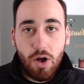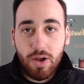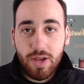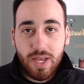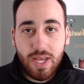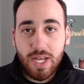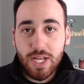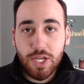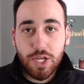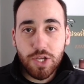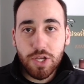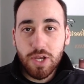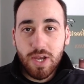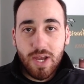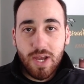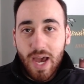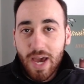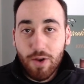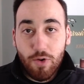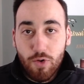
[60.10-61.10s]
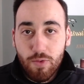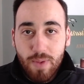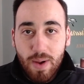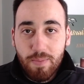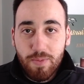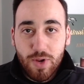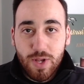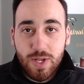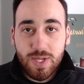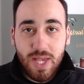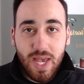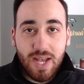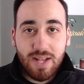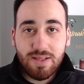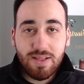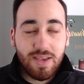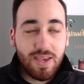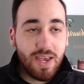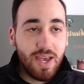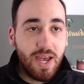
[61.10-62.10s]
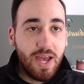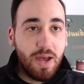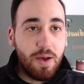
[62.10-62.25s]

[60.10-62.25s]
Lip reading: each. I don't remember exactly.